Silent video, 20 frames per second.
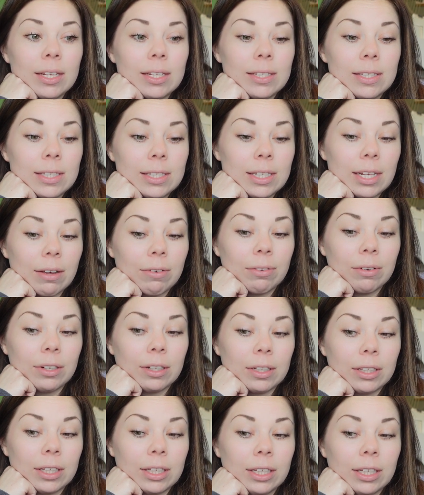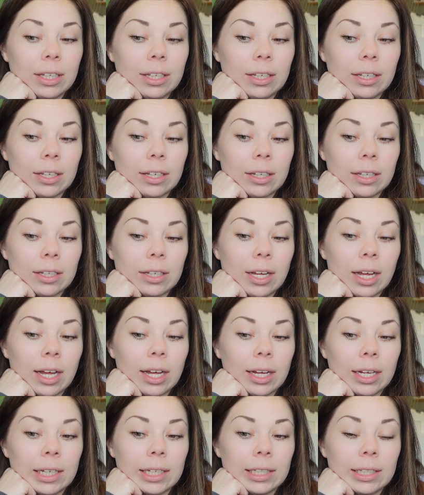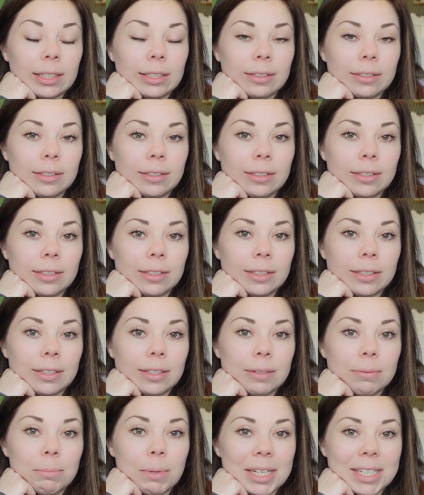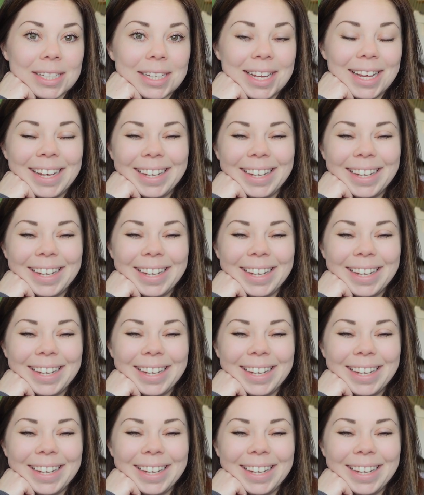it's definitely uh, messy.